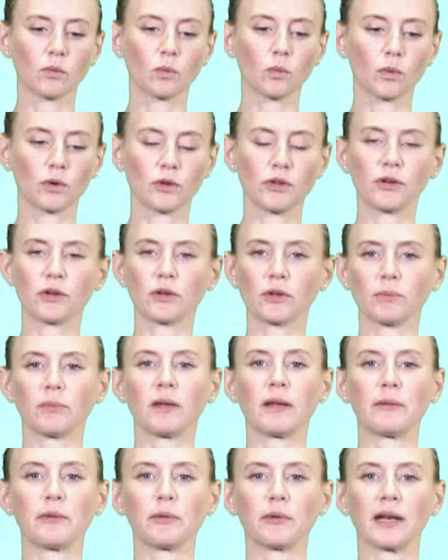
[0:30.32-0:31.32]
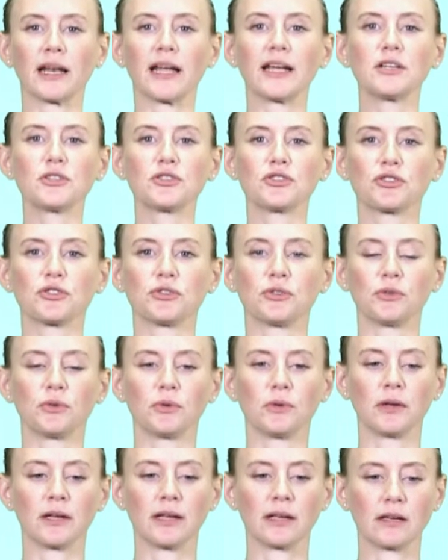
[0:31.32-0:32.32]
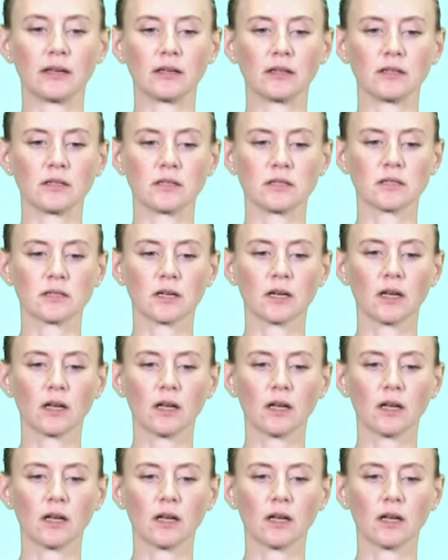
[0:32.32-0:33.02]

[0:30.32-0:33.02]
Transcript: what you could maybe relate to is